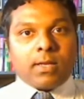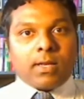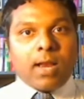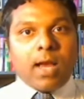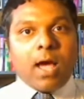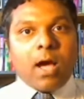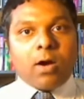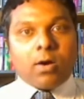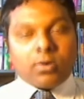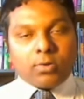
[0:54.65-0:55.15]

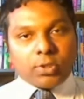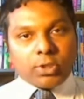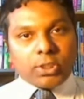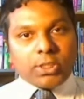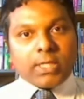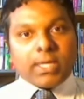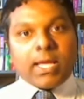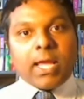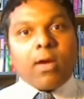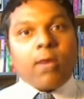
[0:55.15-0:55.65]
Now
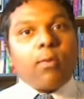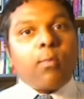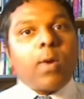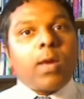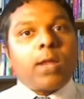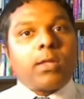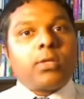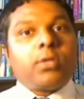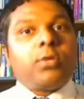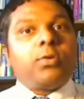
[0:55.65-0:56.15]
she gave
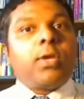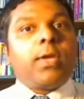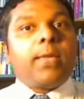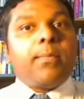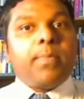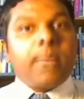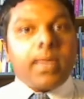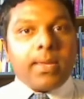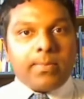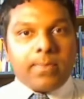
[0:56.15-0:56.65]
birth to
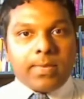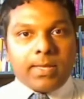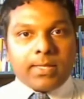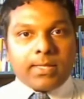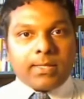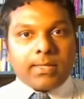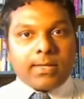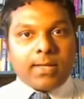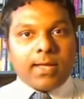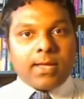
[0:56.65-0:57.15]
a
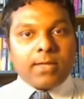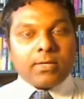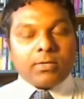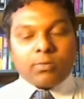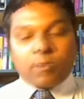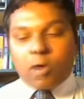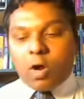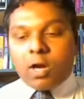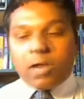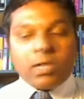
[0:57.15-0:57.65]
baby and
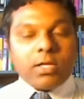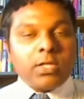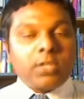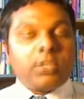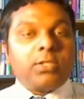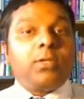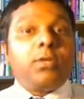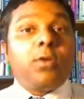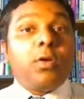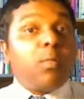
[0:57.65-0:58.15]
you got
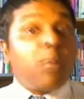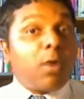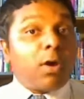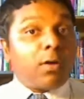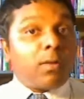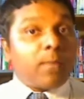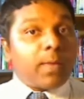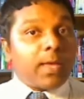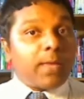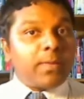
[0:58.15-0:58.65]
this
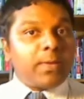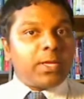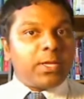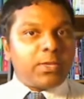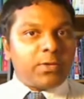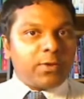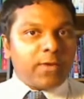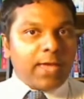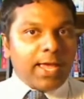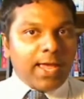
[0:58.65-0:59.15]
newborn baby
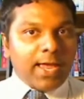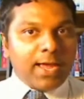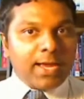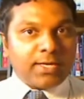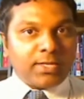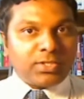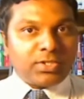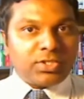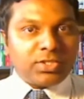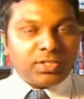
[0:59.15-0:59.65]
in your
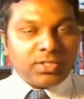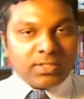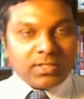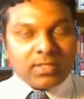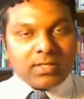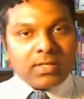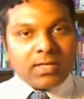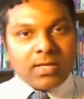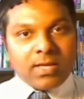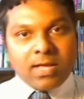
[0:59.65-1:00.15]
hands
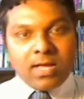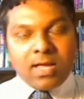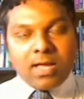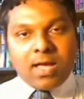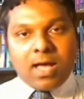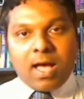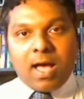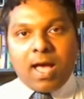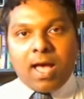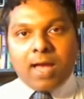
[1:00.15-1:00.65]

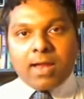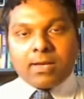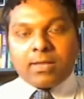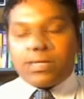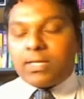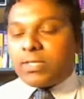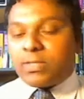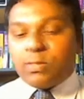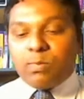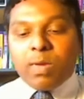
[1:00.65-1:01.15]
and
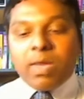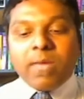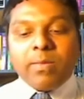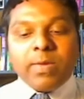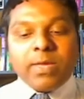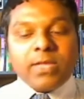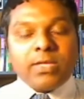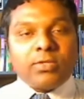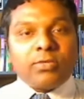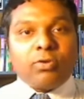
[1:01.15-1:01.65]
this
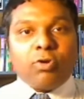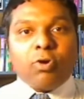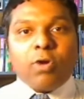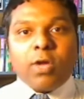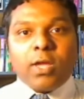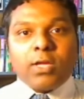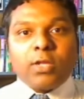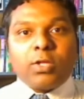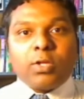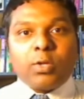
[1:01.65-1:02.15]
baby is
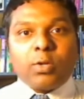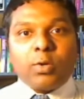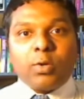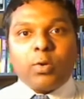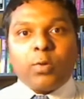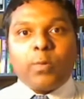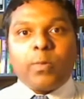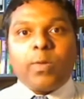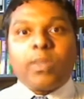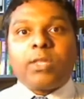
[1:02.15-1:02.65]
going
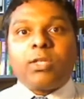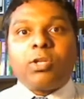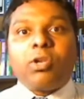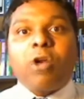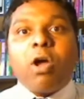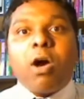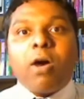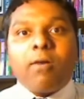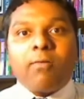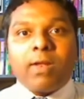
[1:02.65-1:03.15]
through
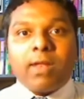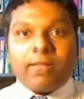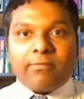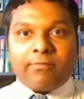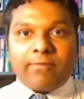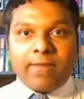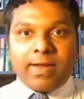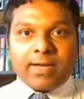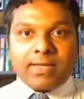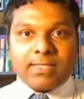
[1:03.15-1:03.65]
withdrawal
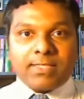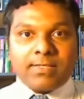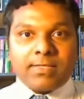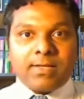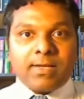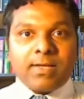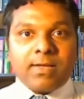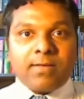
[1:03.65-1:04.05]
effects